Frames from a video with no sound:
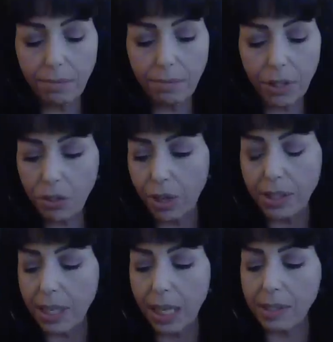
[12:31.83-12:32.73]

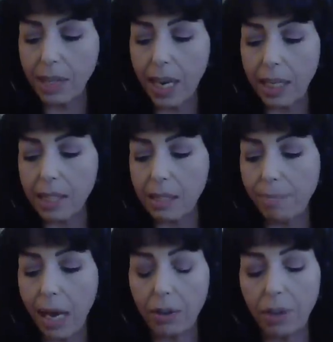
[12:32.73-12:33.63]
stress and anxiety is
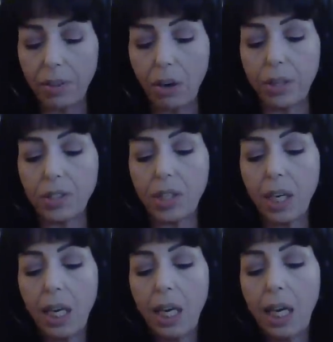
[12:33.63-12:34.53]
about, although
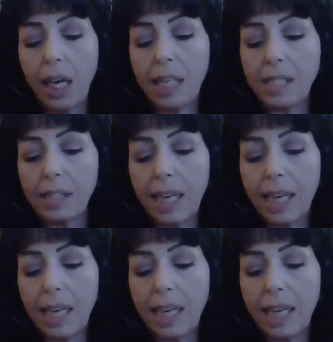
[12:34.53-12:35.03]
it